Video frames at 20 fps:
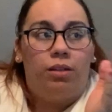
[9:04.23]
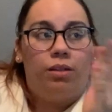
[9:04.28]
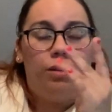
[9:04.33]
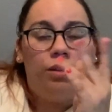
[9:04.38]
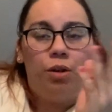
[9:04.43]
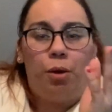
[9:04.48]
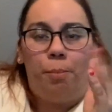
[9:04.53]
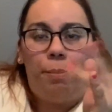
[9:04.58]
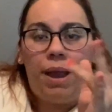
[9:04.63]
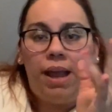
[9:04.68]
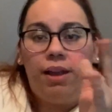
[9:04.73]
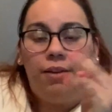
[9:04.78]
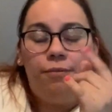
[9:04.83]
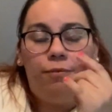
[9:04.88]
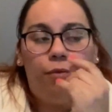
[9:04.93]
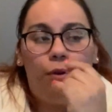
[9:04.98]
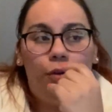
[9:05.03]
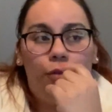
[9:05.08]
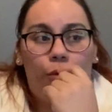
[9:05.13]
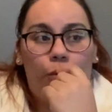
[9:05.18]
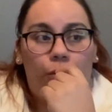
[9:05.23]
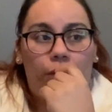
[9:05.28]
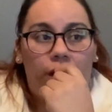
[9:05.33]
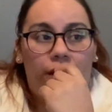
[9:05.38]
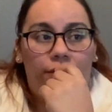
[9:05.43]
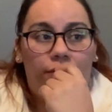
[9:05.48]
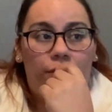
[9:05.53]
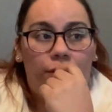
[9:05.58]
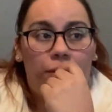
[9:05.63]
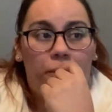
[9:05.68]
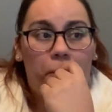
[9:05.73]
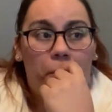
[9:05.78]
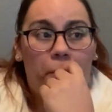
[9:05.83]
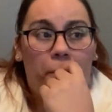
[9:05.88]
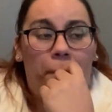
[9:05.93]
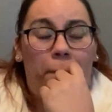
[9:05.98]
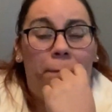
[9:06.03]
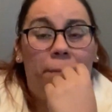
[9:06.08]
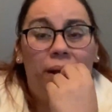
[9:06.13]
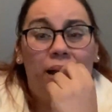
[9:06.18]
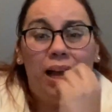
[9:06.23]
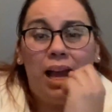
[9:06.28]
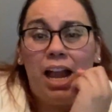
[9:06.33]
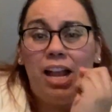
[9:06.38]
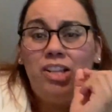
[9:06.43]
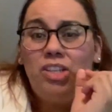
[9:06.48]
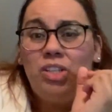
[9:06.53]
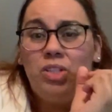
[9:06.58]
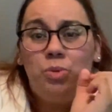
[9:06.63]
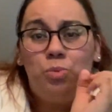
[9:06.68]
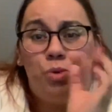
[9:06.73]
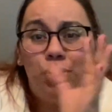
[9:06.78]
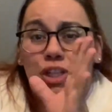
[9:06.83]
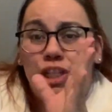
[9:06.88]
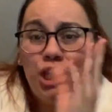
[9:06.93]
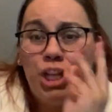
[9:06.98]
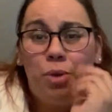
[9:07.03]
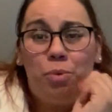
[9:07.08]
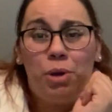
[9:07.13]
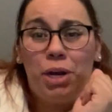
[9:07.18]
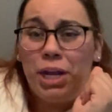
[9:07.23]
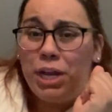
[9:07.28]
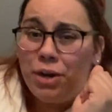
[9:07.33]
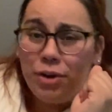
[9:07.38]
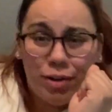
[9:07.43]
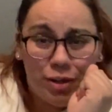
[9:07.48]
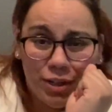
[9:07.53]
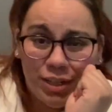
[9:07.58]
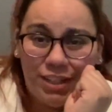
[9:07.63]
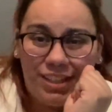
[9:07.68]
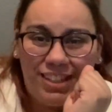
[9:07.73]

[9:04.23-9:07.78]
they're back and forth or whatever. But I just wish they were here.